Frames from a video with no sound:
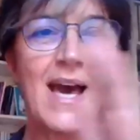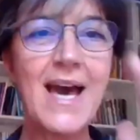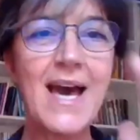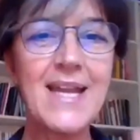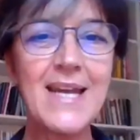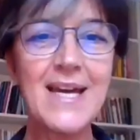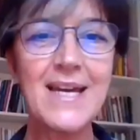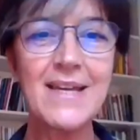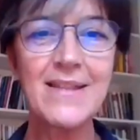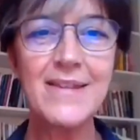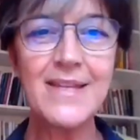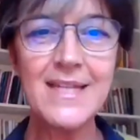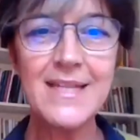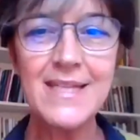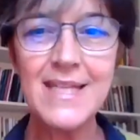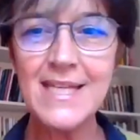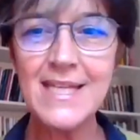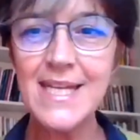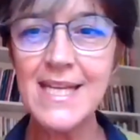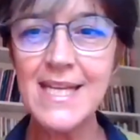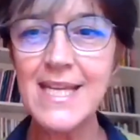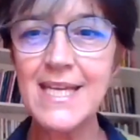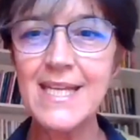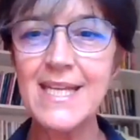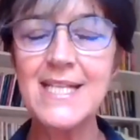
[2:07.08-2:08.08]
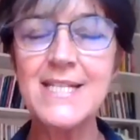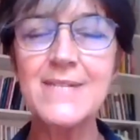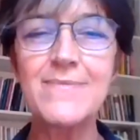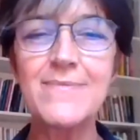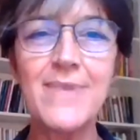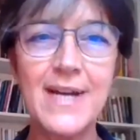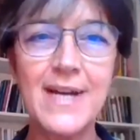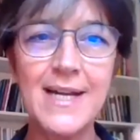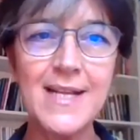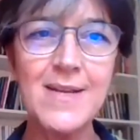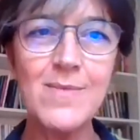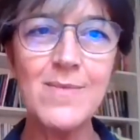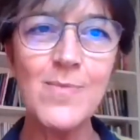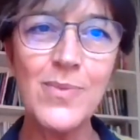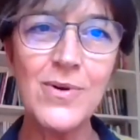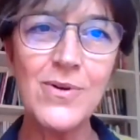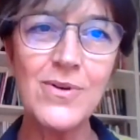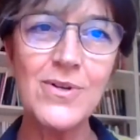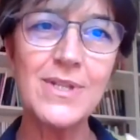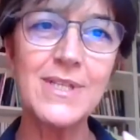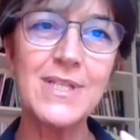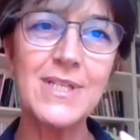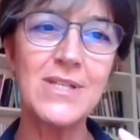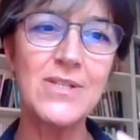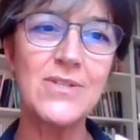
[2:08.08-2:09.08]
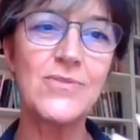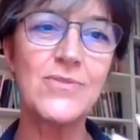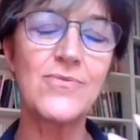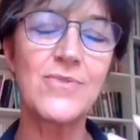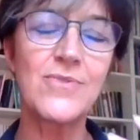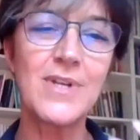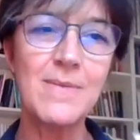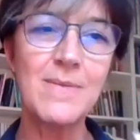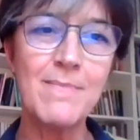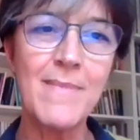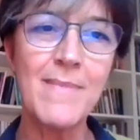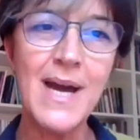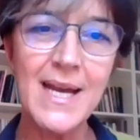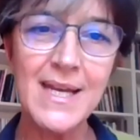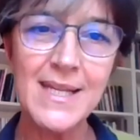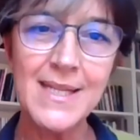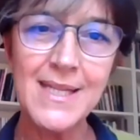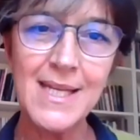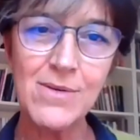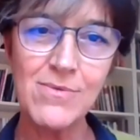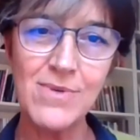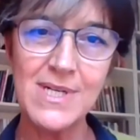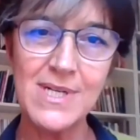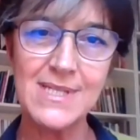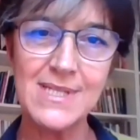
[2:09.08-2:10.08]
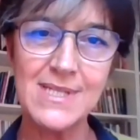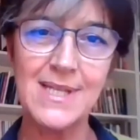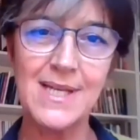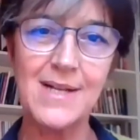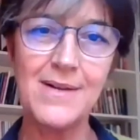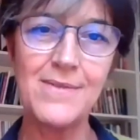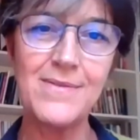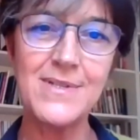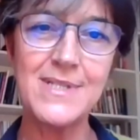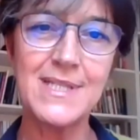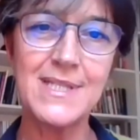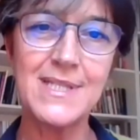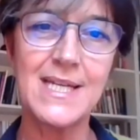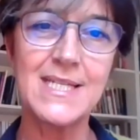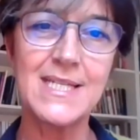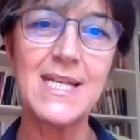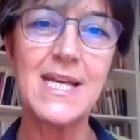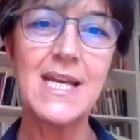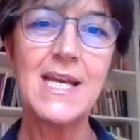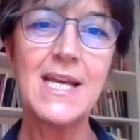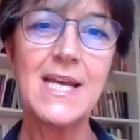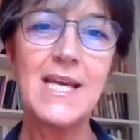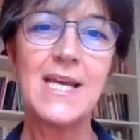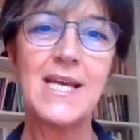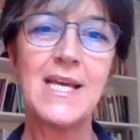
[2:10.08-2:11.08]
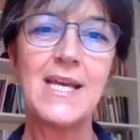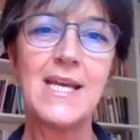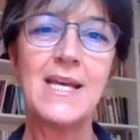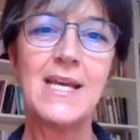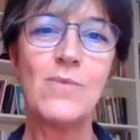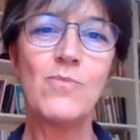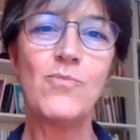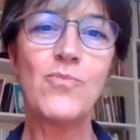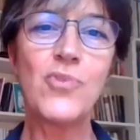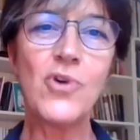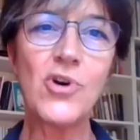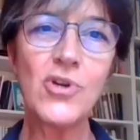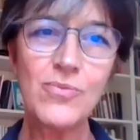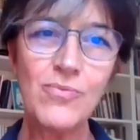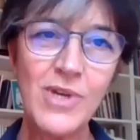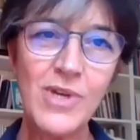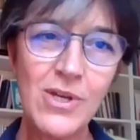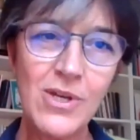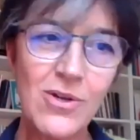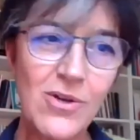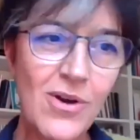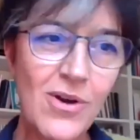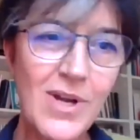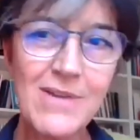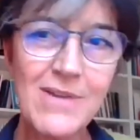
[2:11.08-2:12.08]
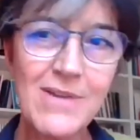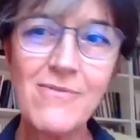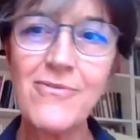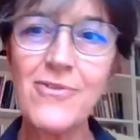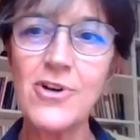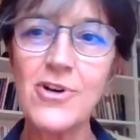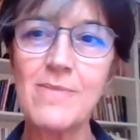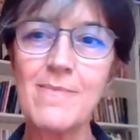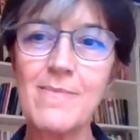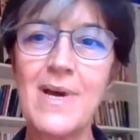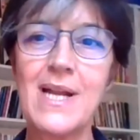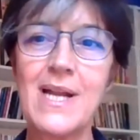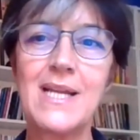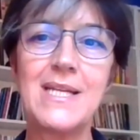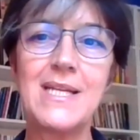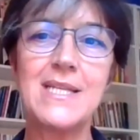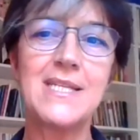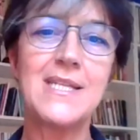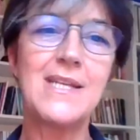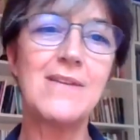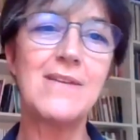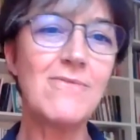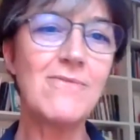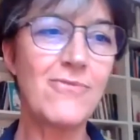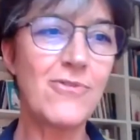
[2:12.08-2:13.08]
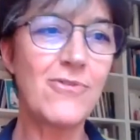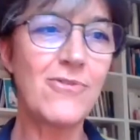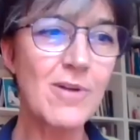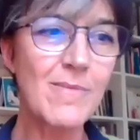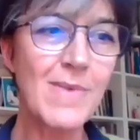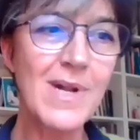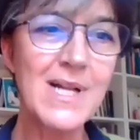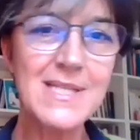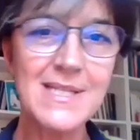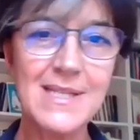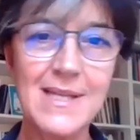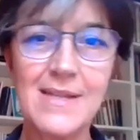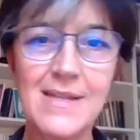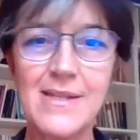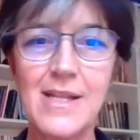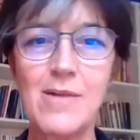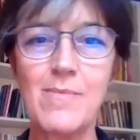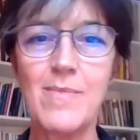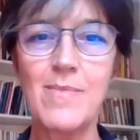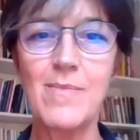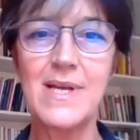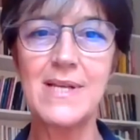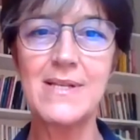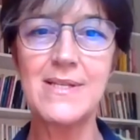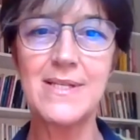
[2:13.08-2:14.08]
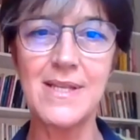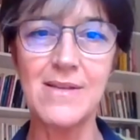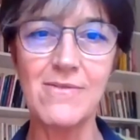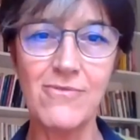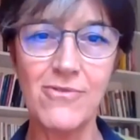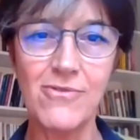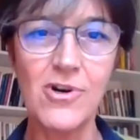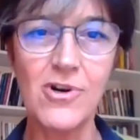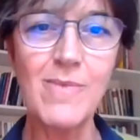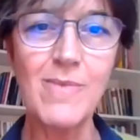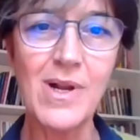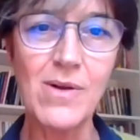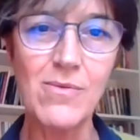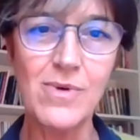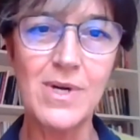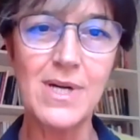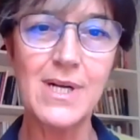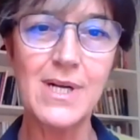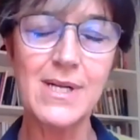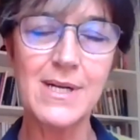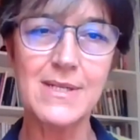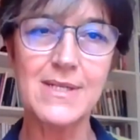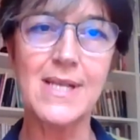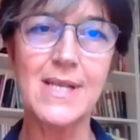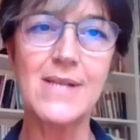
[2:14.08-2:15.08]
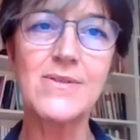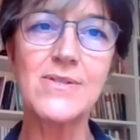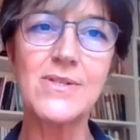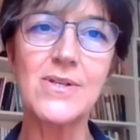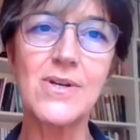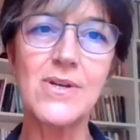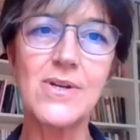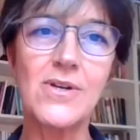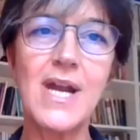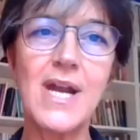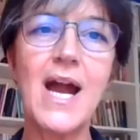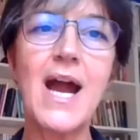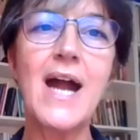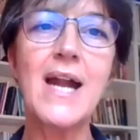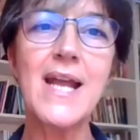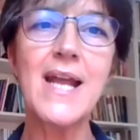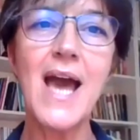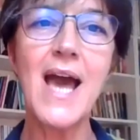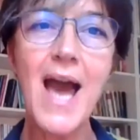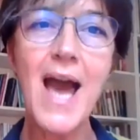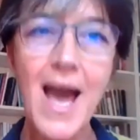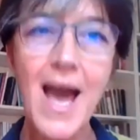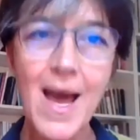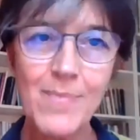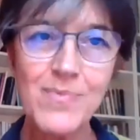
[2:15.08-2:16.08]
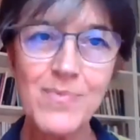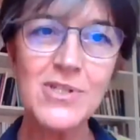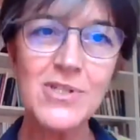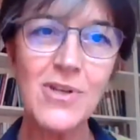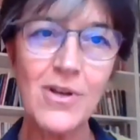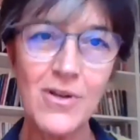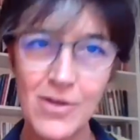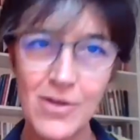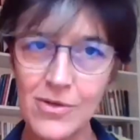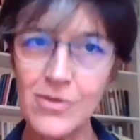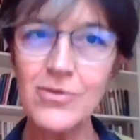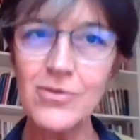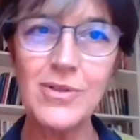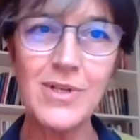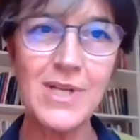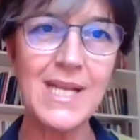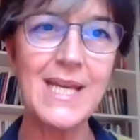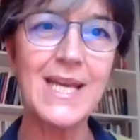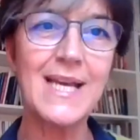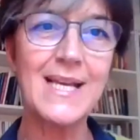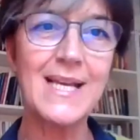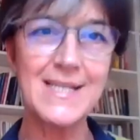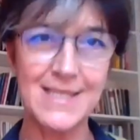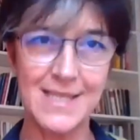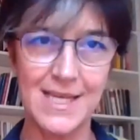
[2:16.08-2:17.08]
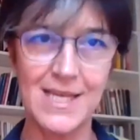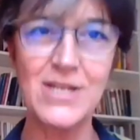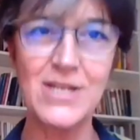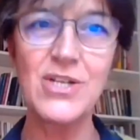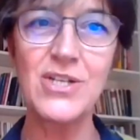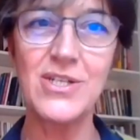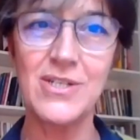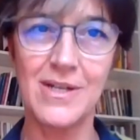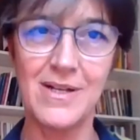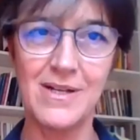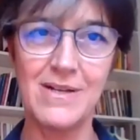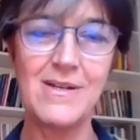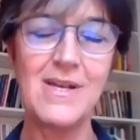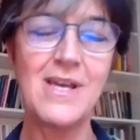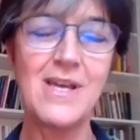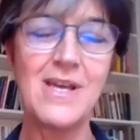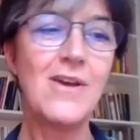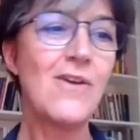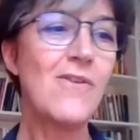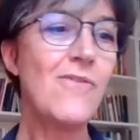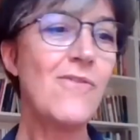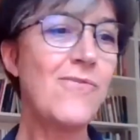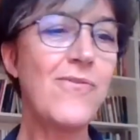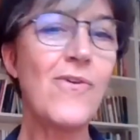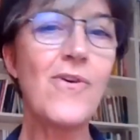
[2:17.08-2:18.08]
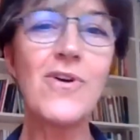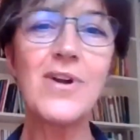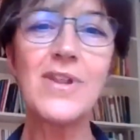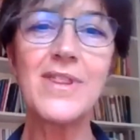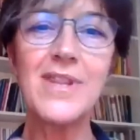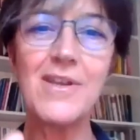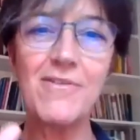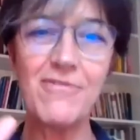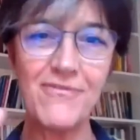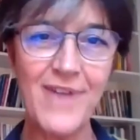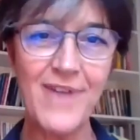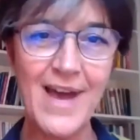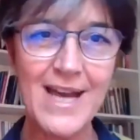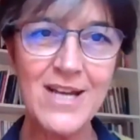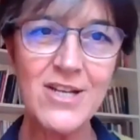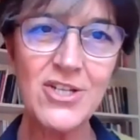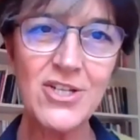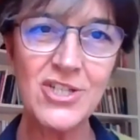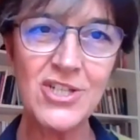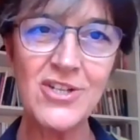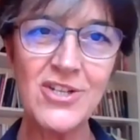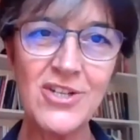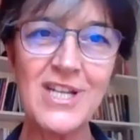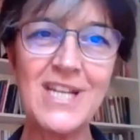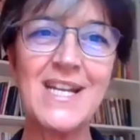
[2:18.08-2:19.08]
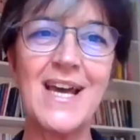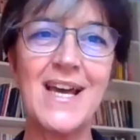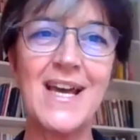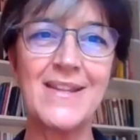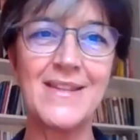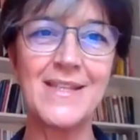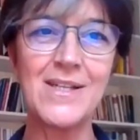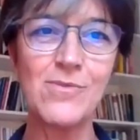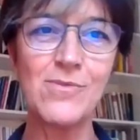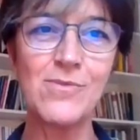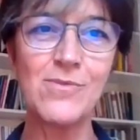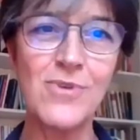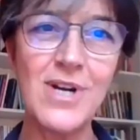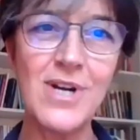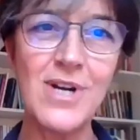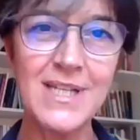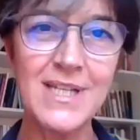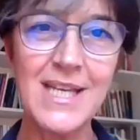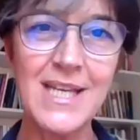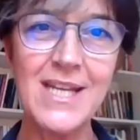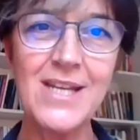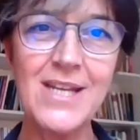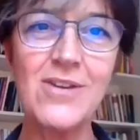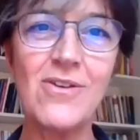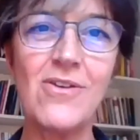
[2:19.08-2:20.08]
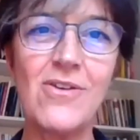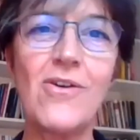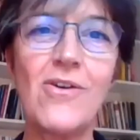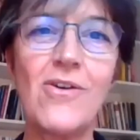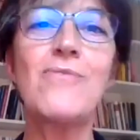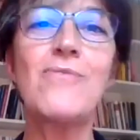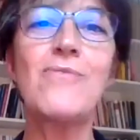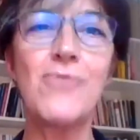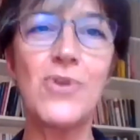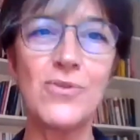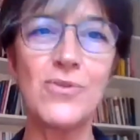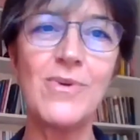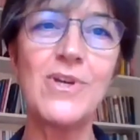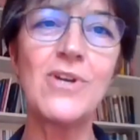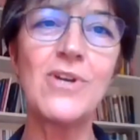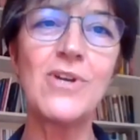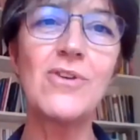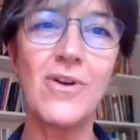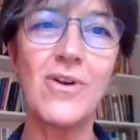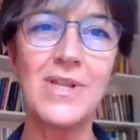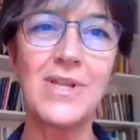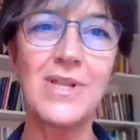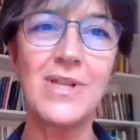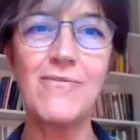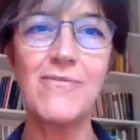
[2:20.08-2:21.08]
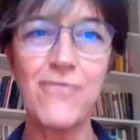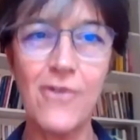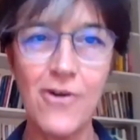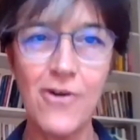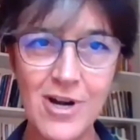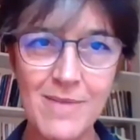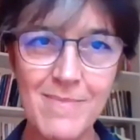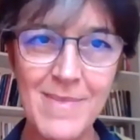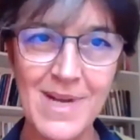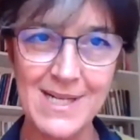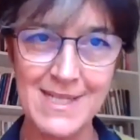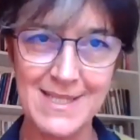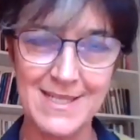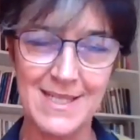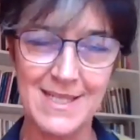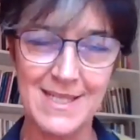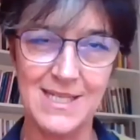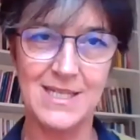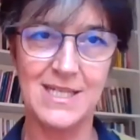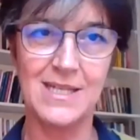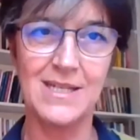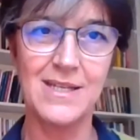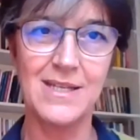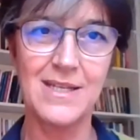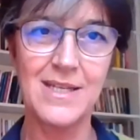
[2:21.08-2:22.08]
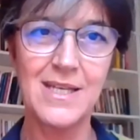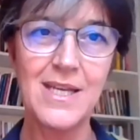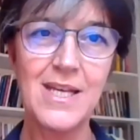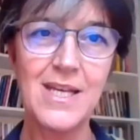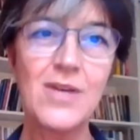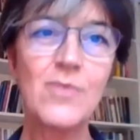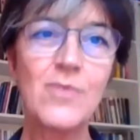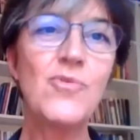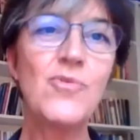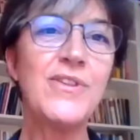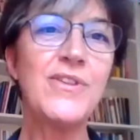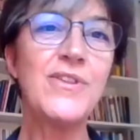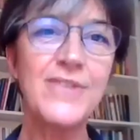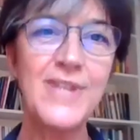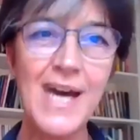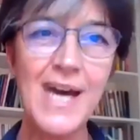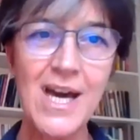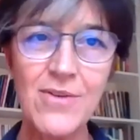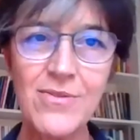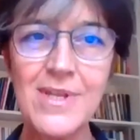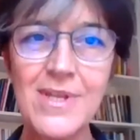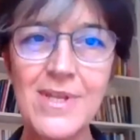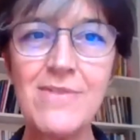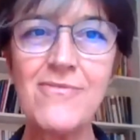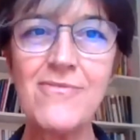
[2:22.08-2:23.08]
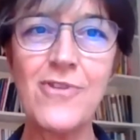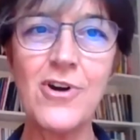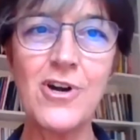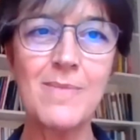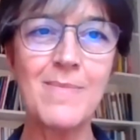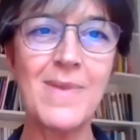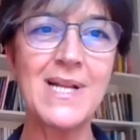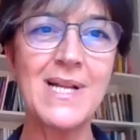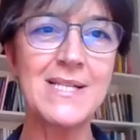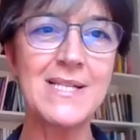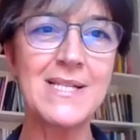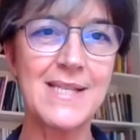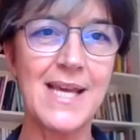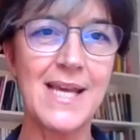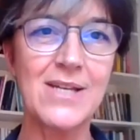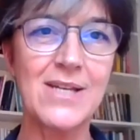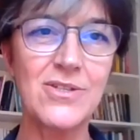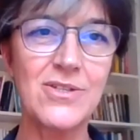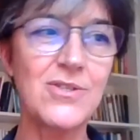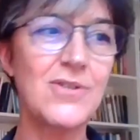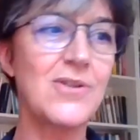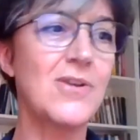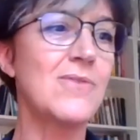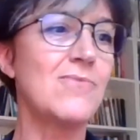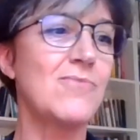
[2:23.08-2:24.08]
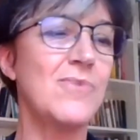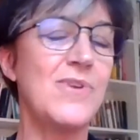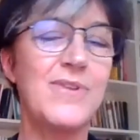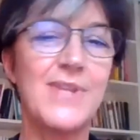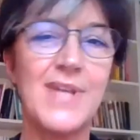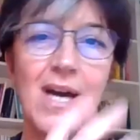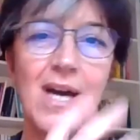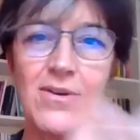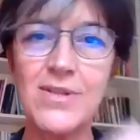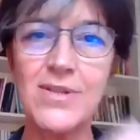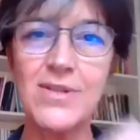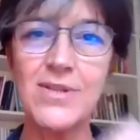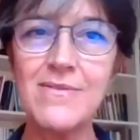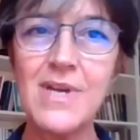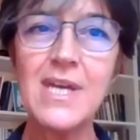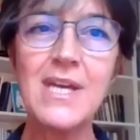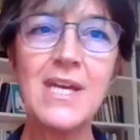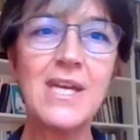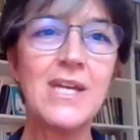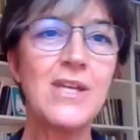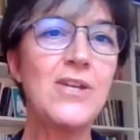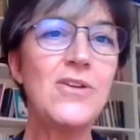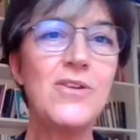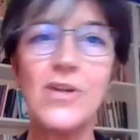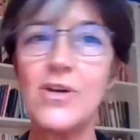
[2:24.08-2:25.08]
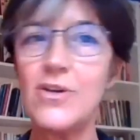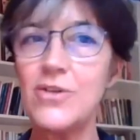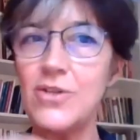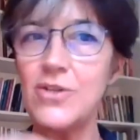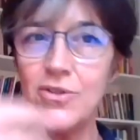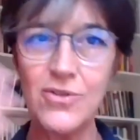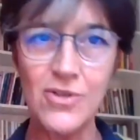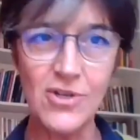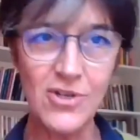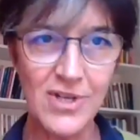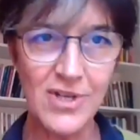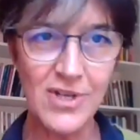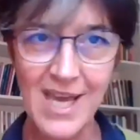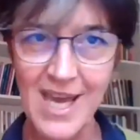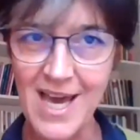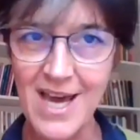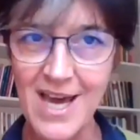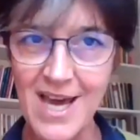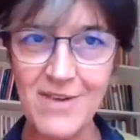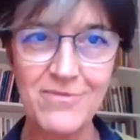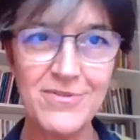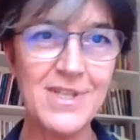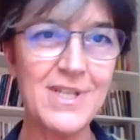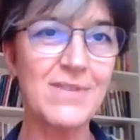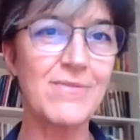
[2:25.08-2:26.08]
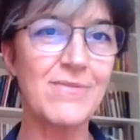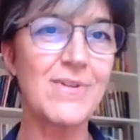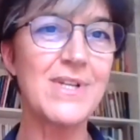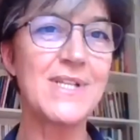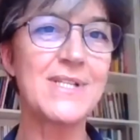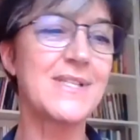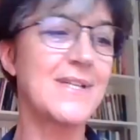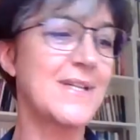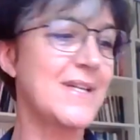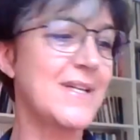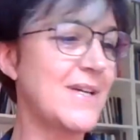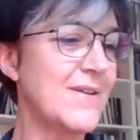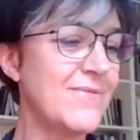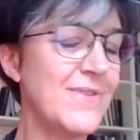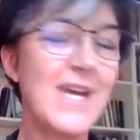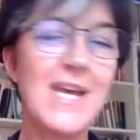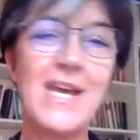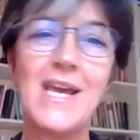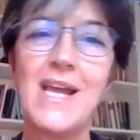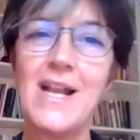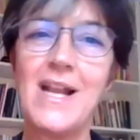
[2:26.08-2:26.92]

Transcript: And I think that, again, it's very important to remind ourselves that what we call informality, informal settlements, informal workers, and so on, are absolutely essential for the functioning and the working of what we call the formal city. Without the informal sector, without the, you know, you don't have the reserve